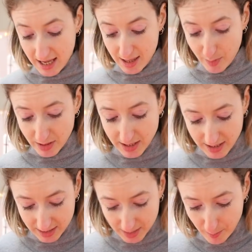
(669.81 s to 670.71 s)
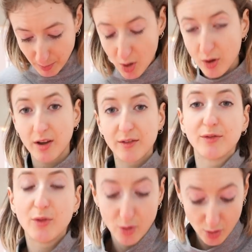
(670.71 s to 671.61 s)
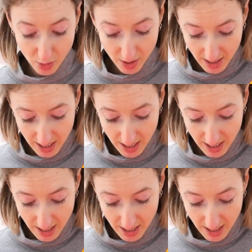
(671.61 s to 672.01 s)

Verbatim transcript: and the Buttons blog for